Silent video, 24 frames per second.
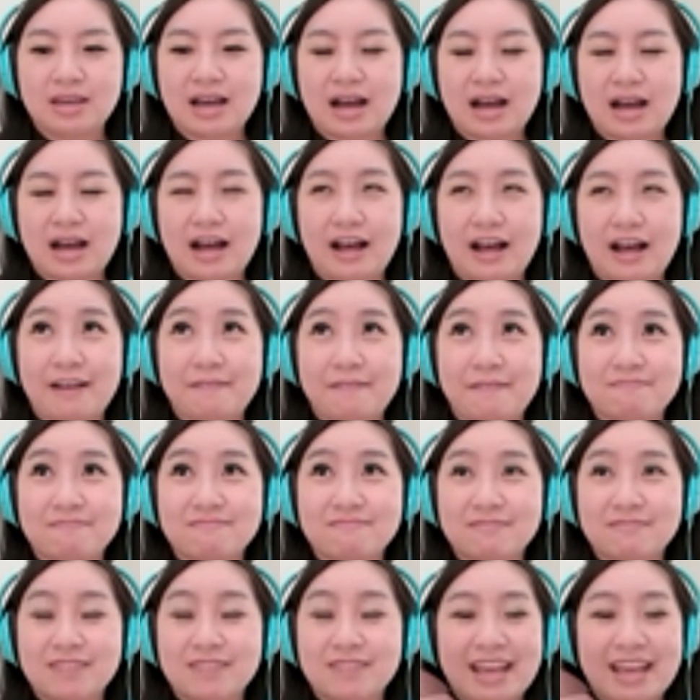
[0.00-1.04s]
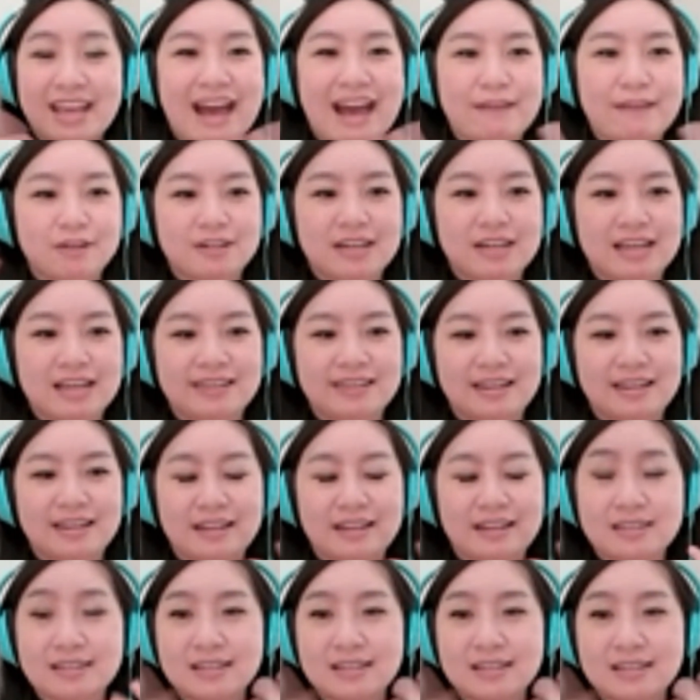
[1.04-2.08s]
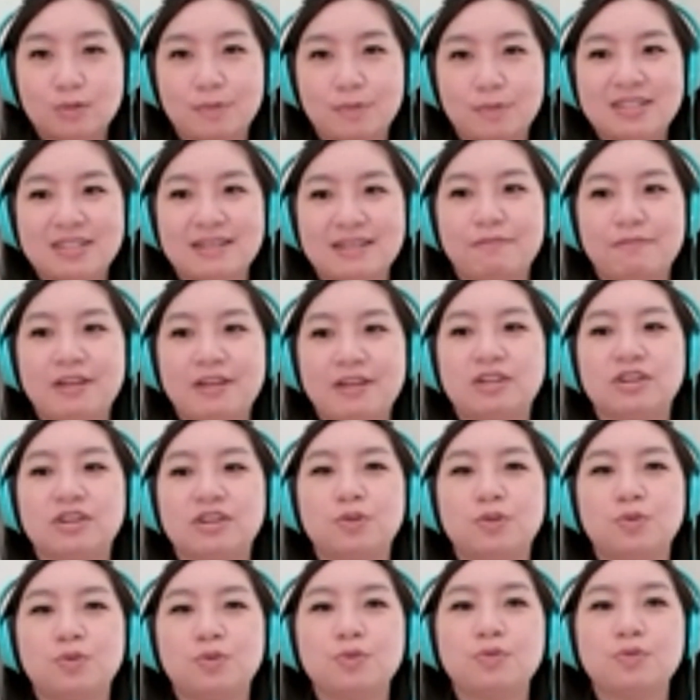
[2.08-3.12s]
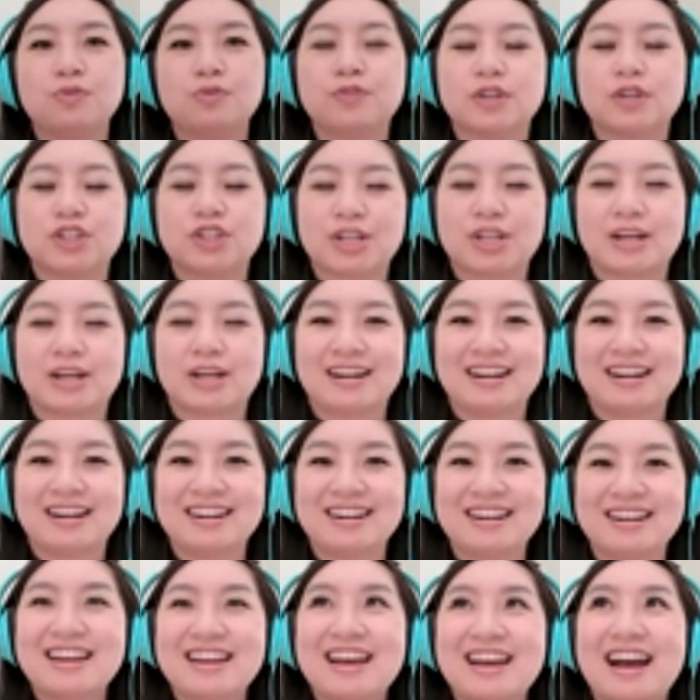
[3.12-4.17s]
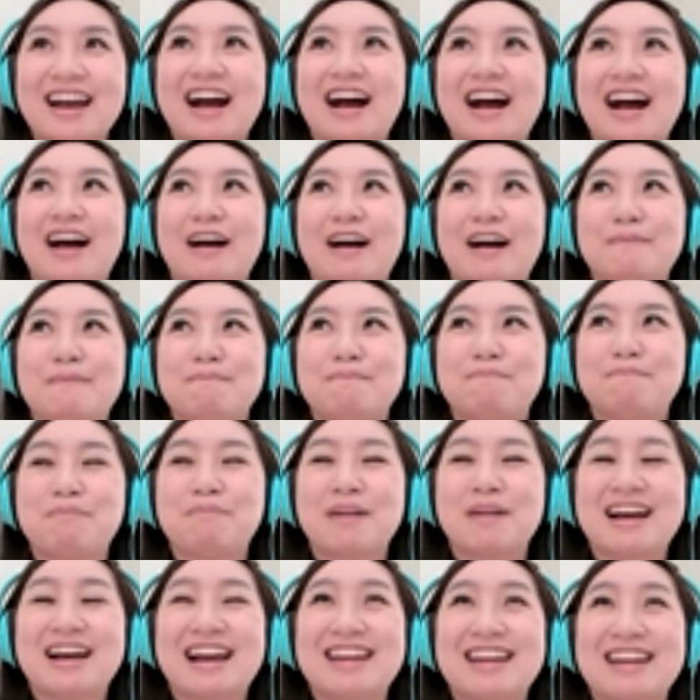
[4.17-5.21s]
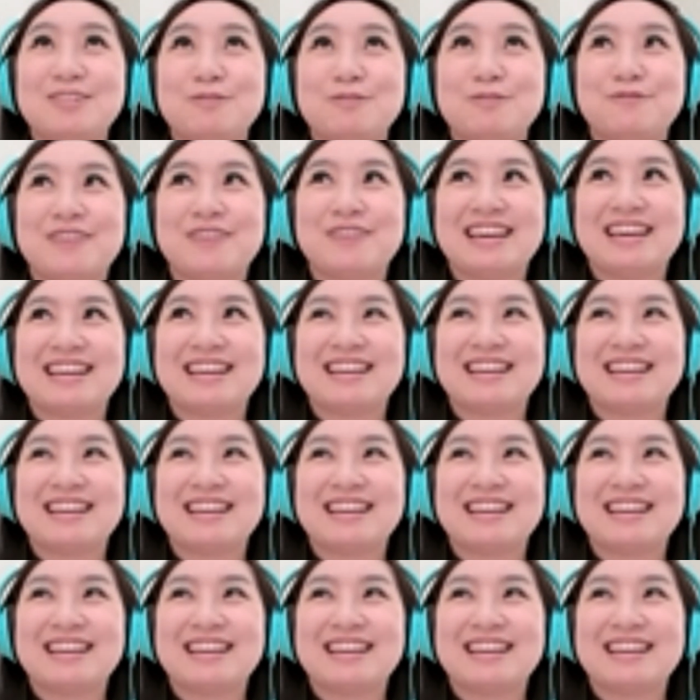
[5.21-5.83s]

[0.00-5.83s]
um, like advertising. That this would be something new for sure. Um, but I do think